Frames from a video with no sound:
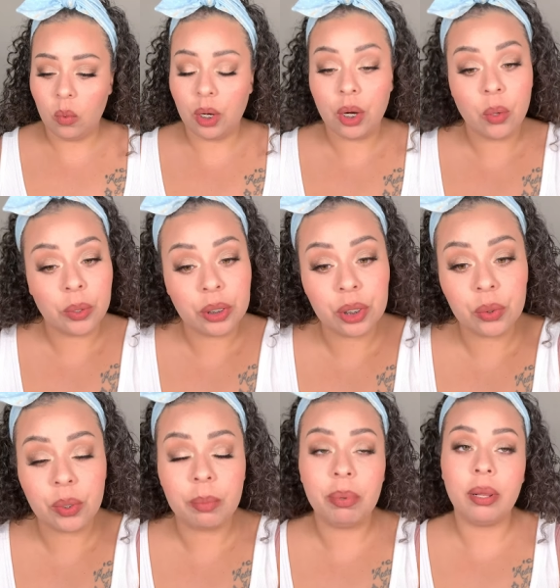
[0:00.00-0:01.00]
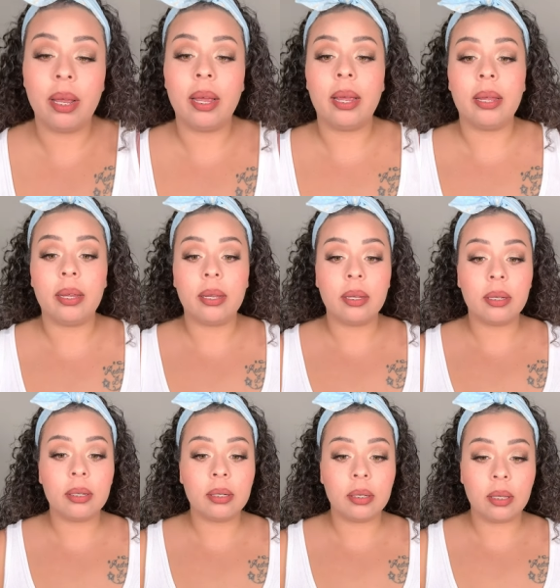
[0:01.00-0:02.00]
we're going to apply
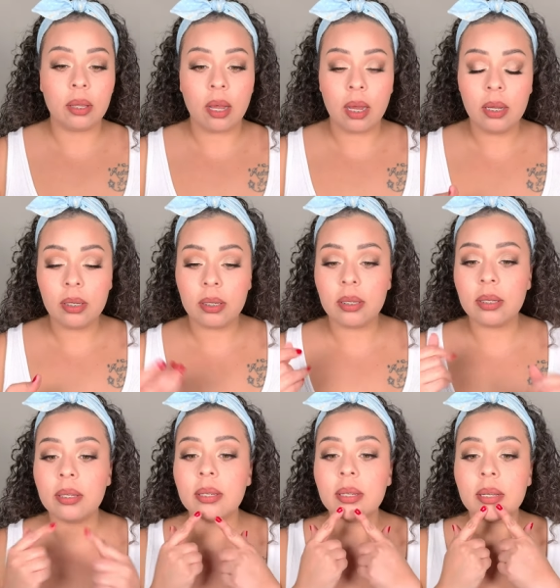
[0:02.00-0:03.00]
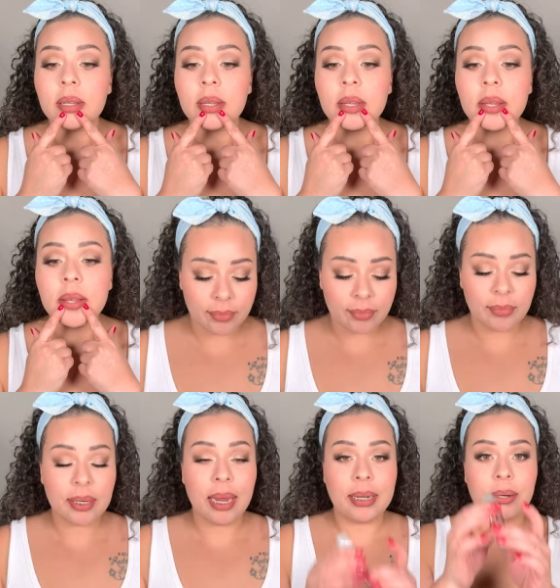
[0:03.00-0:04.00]
gloss
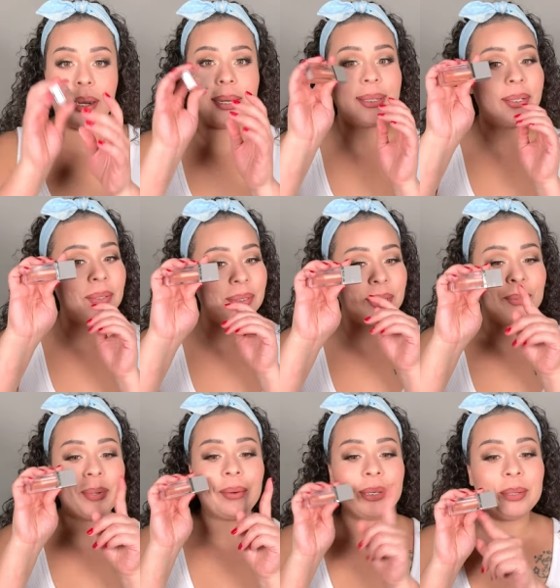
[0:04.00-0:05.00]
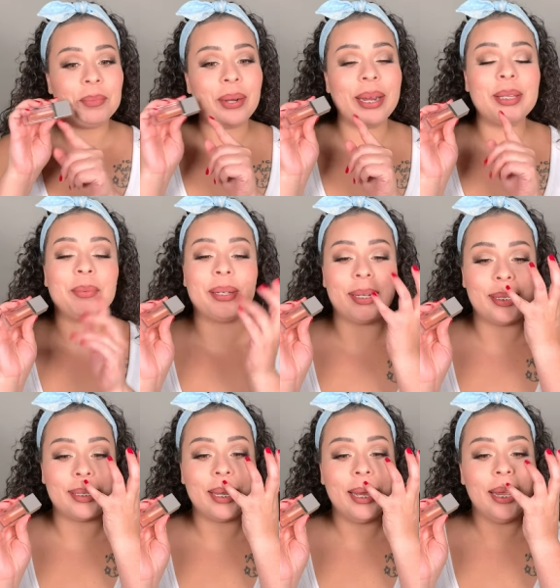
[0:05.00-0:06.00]
and you guys chose this one. I was surprised
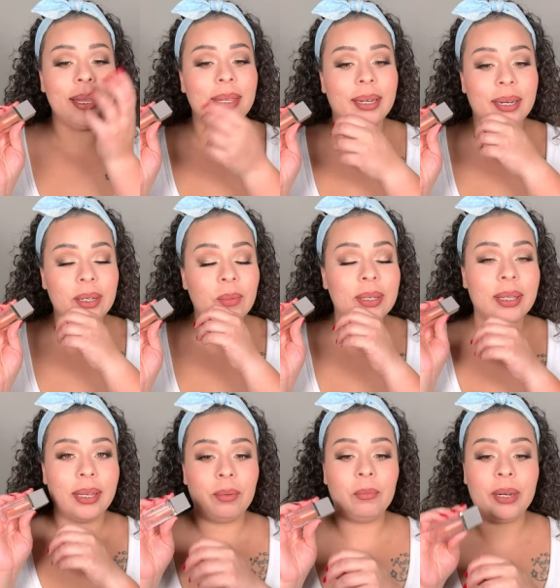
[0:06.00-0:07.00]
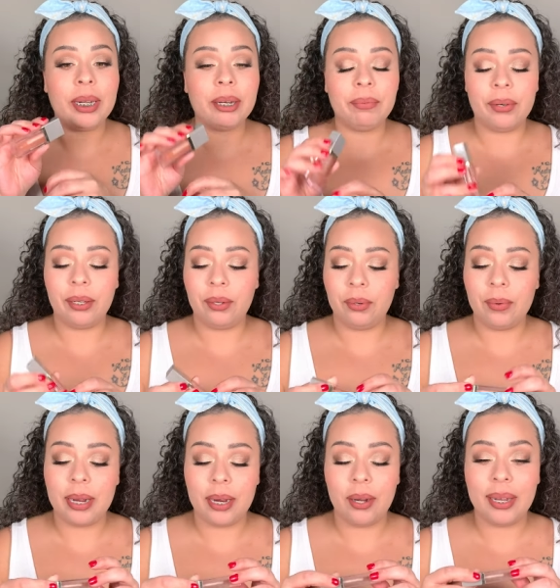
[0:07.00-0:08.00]
because the NYX was winning for a little
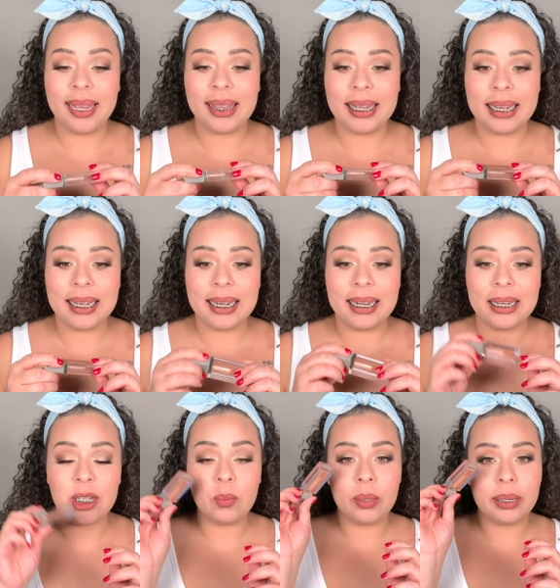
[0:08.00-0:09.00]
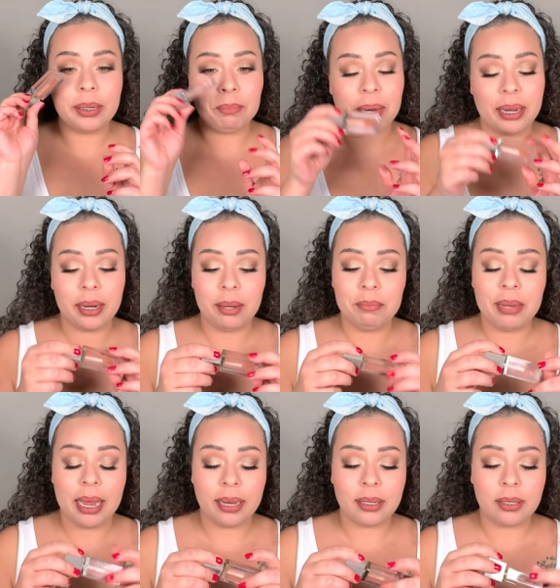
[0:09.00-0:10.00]
while, and then this one made a
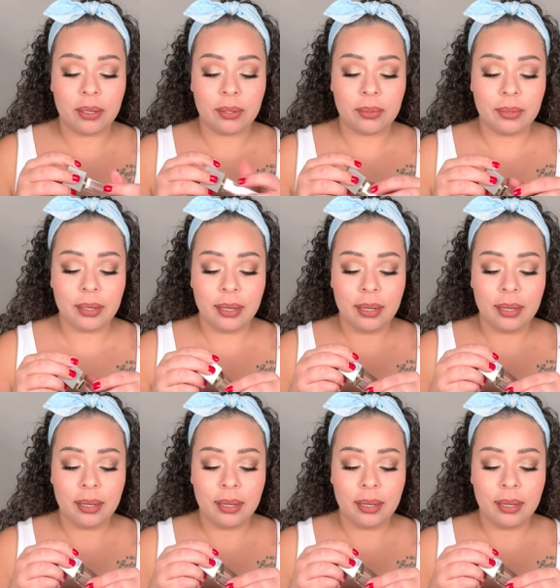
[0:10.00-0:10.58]
comeback. So,